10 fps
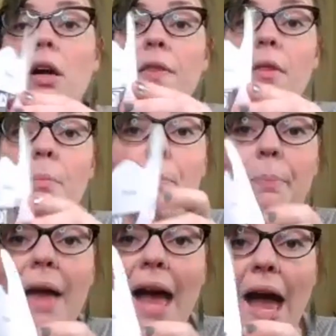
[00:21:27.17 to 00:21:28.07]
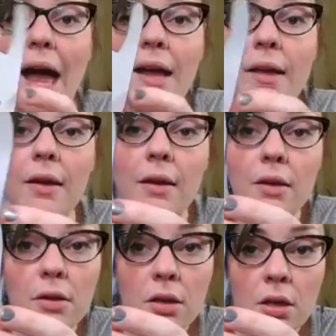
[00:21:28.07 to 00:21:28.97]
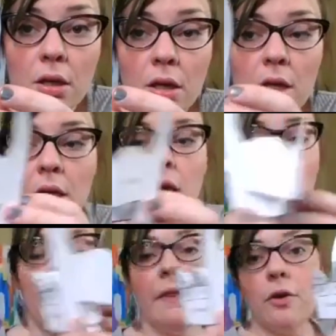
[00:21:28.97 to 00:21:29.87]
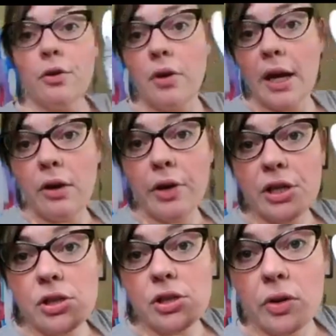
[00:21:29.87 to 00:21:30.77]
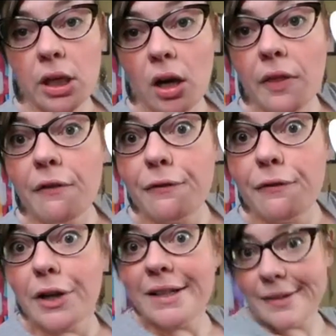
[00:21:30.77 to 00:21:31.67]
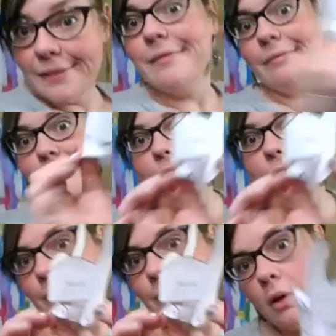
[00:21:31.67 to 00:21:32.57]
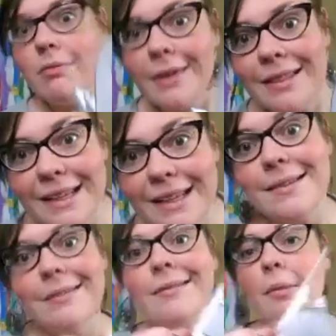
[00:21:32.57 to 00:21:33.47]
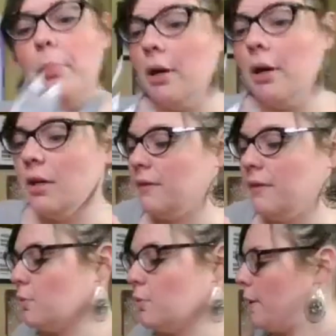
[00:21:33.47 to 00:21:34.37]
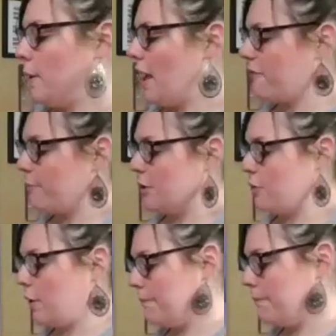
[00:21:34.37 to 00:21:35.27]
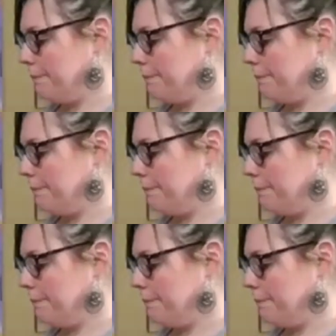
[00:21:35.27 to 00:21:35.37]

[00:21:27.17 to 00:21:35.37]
on the back and the cricoid showing on the front, at least comparatively to what we have been doing.